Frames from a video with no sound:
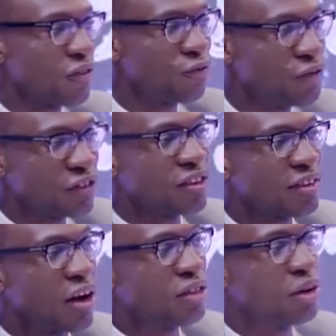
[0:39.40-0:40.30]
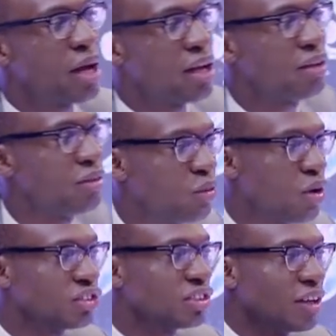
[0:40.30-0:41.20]
Fish is on the way.
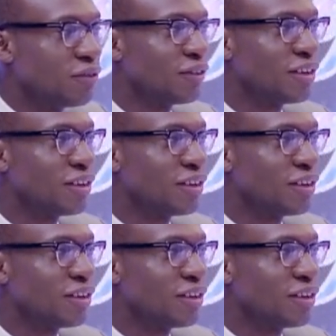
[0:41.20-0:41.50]
Walk safe.